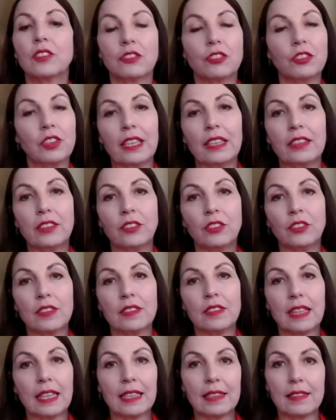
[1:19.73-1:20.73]

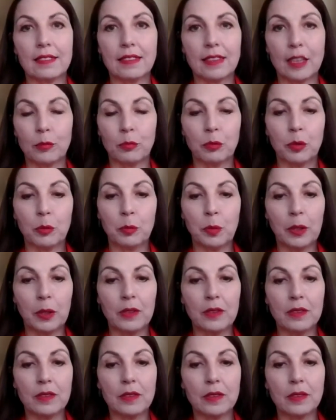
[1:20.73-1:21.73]
challenges, and some
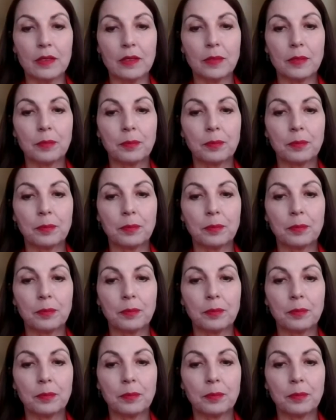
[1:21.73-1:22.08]
proposals.